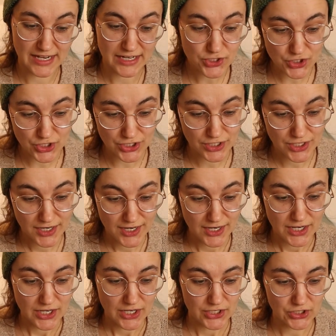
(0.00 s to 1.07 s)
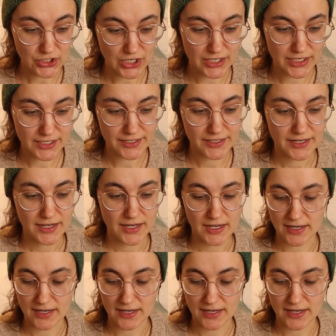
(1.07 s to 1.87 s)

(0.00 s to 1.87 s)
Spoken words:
Nature yarn.